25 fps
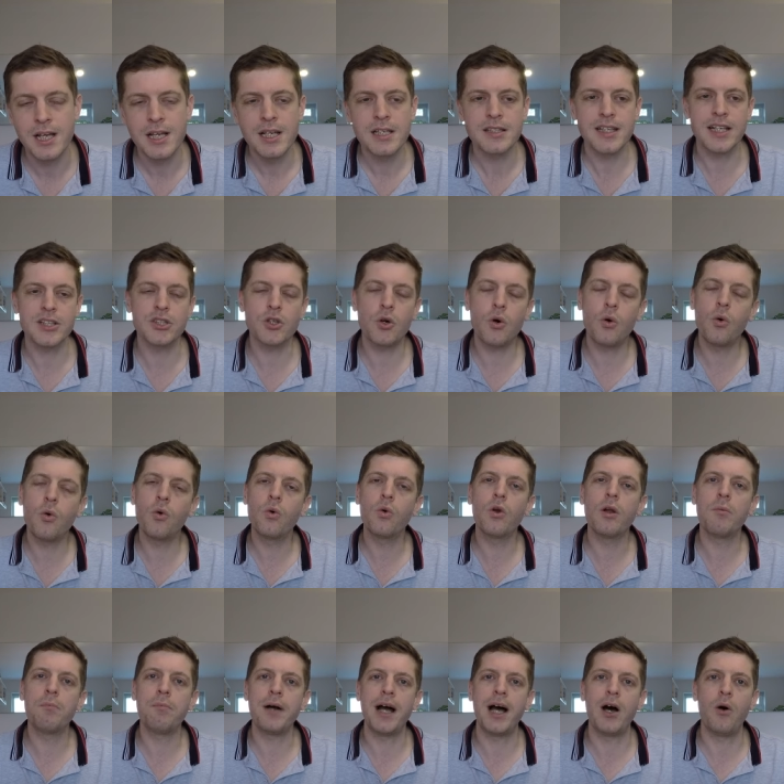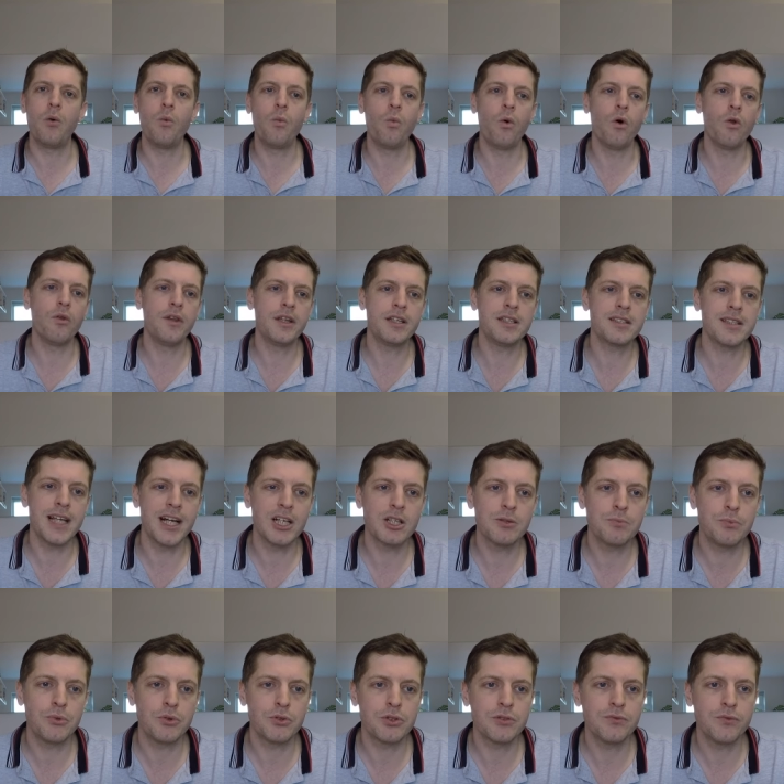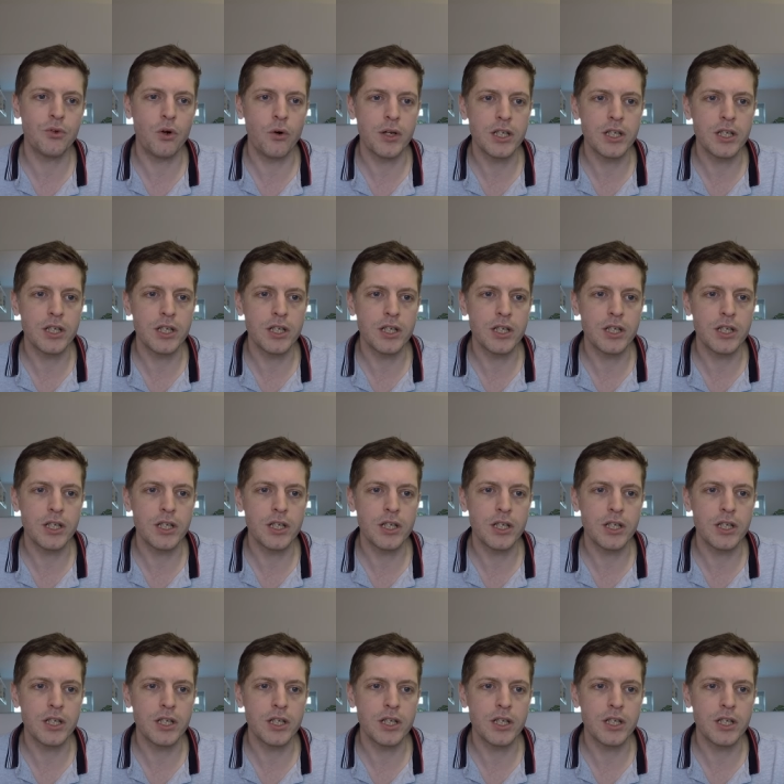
So that's all about what this dashboard's for.